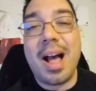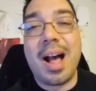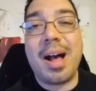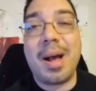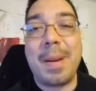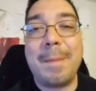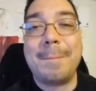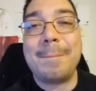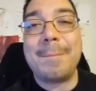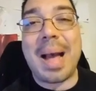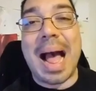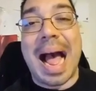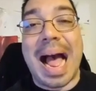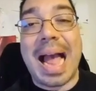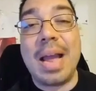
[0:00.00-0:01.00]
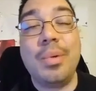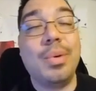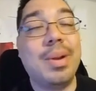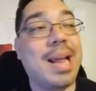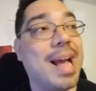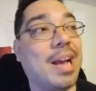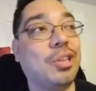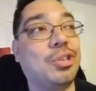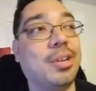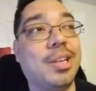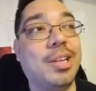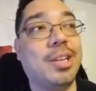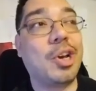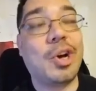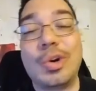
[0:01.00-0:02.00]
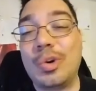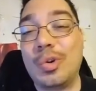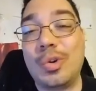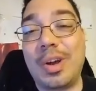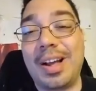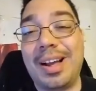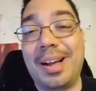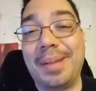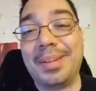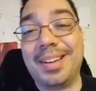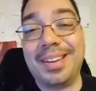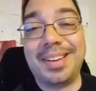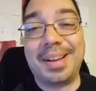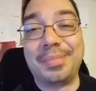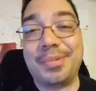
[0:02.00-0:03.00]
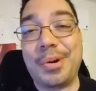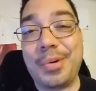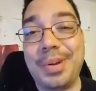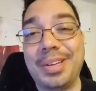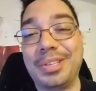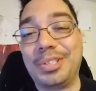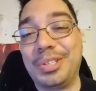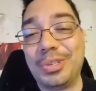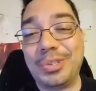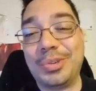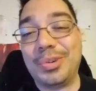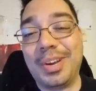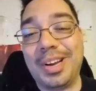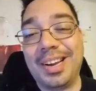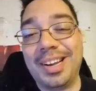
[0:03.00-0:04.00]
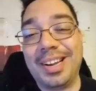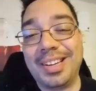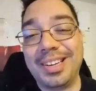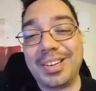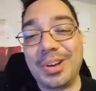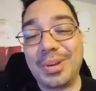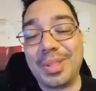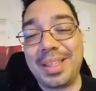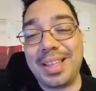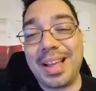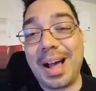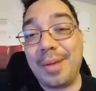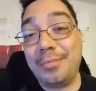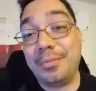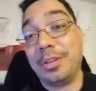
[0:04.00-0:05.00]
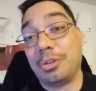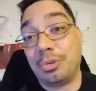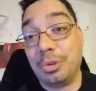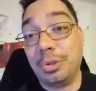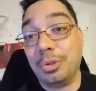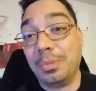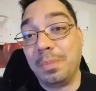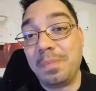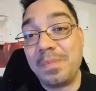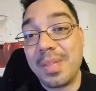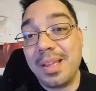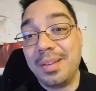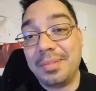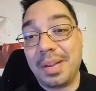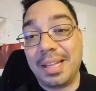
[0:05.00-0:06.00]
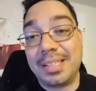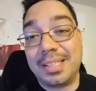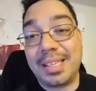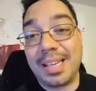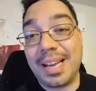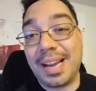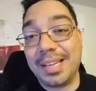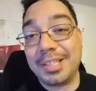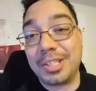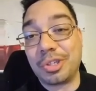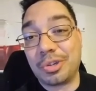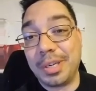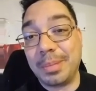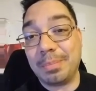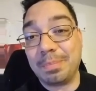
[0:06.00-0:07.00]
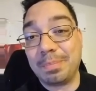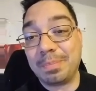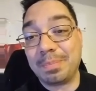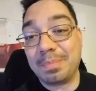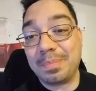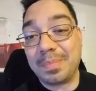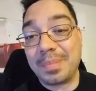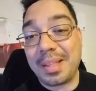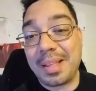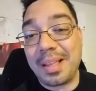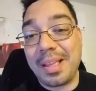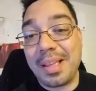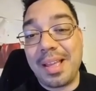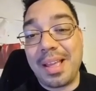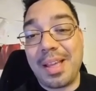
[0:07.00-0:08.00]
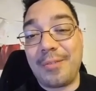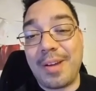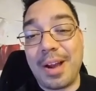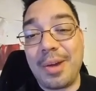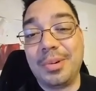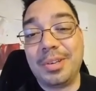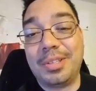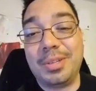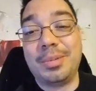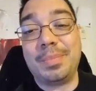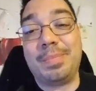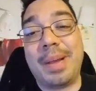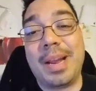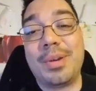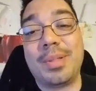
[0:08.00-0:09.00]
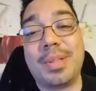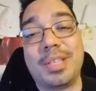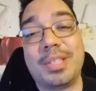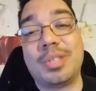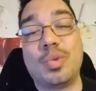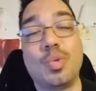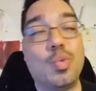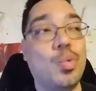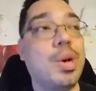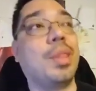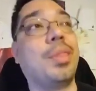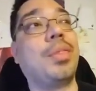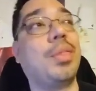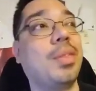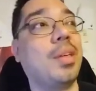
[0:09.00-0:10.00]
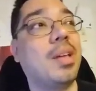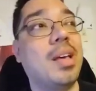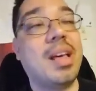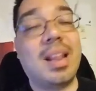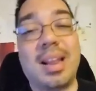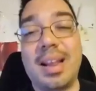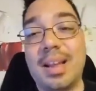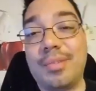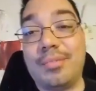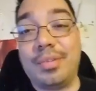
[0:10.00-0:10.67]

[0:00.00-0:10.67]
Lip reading: I would actually go. I'm going to go the obvious route and say ice cream. If I were to pair this with like